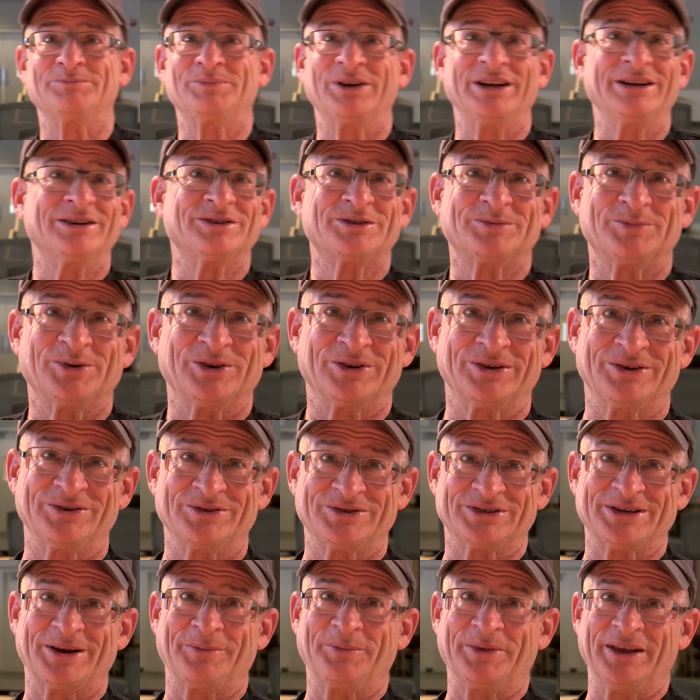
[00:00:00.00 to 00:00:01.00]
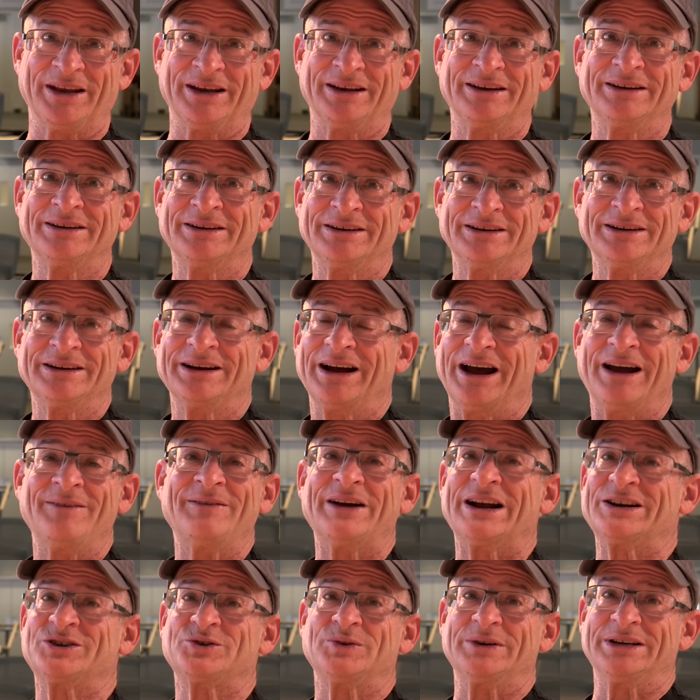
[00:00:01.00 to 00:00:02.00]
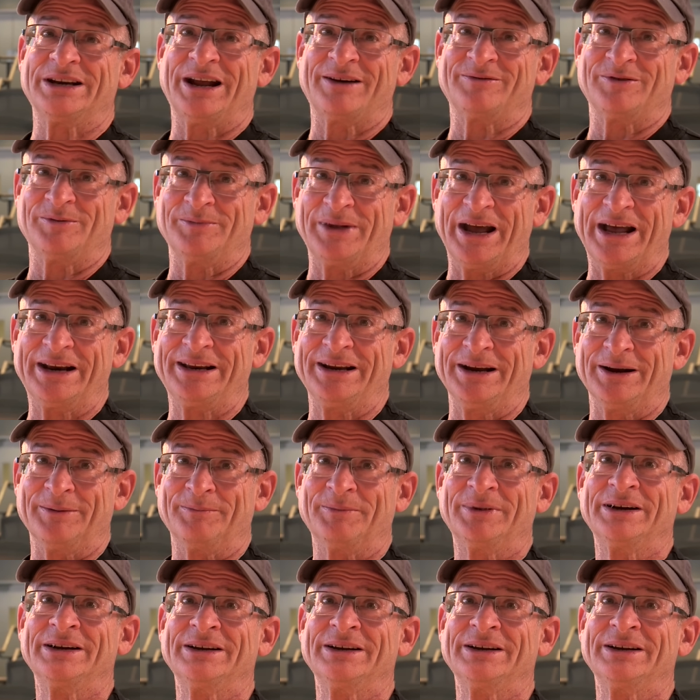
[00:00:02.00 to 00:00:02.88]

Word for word: Petersburg or something. I've actually never met him.